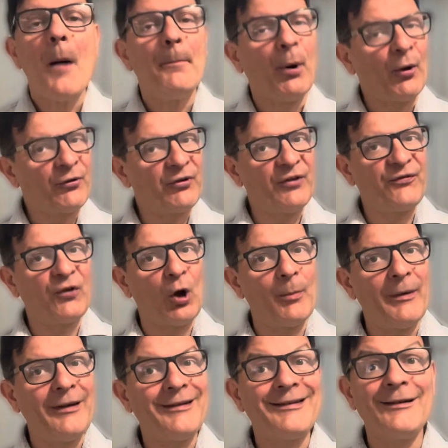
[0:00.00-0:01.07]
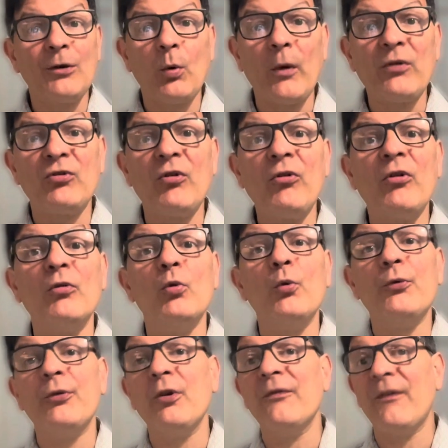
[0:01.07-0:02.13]
Positive comments and questions are
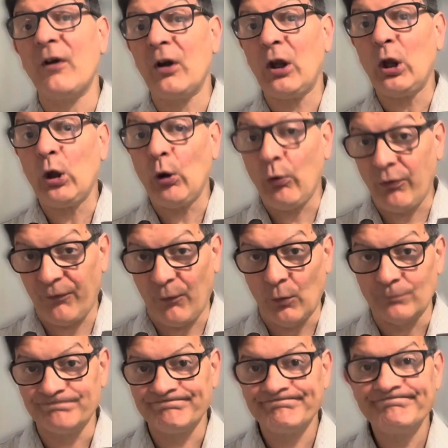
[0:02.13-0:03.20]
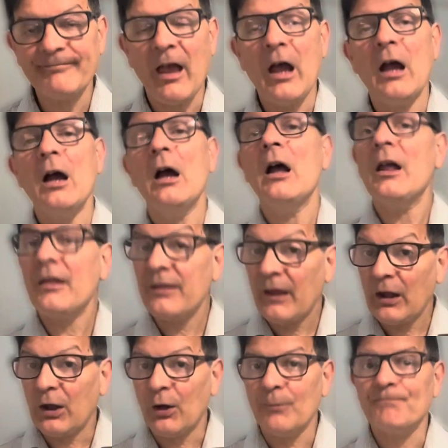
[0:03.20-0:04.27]
also very useful.
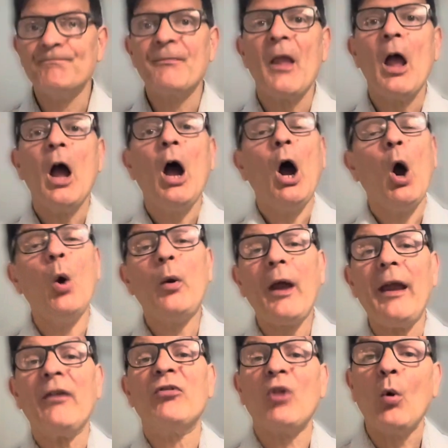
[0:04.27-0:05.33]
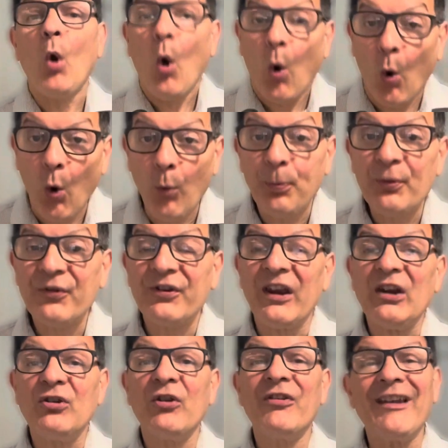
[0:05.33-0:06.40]
Thank you. Okay, so all
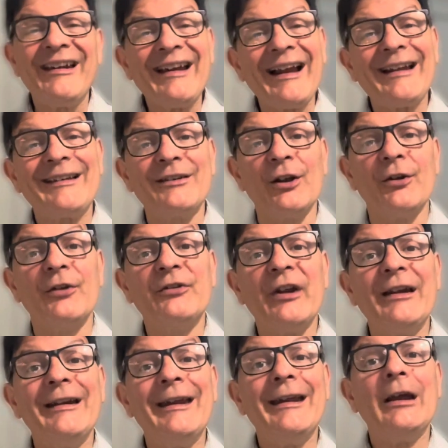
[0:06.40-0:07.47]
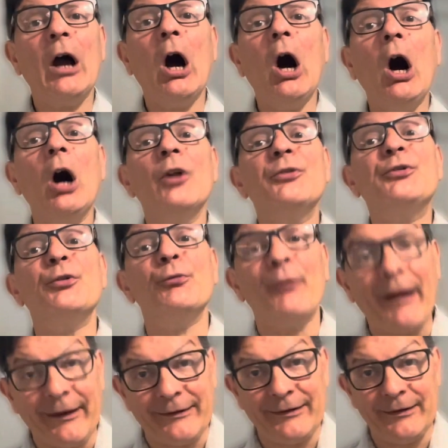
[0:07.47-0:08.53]
procedures in Alexander technique are
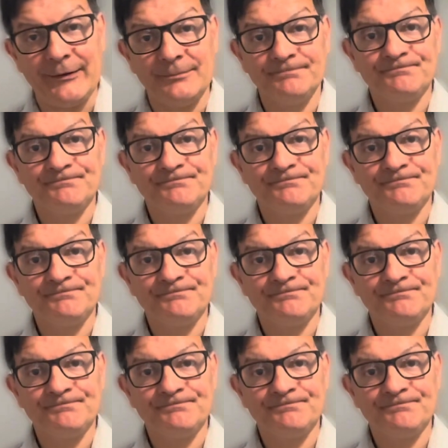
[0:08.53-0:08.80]
directed.